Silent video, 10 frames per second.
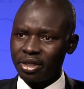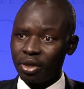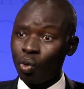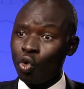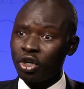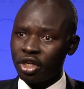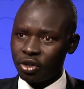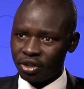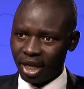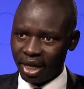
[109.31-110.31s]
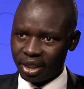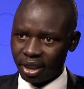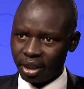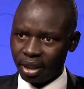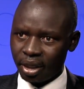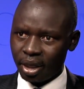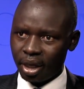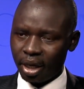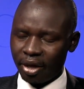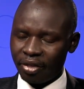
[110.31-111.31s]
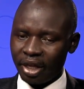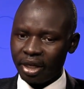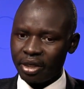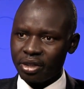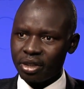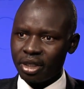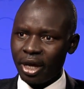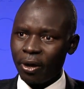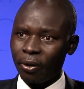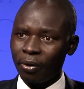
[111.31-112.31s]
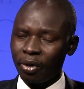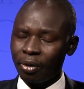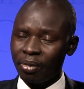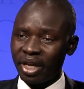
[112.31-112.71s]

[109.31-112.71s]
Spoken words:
is a wounded society that is now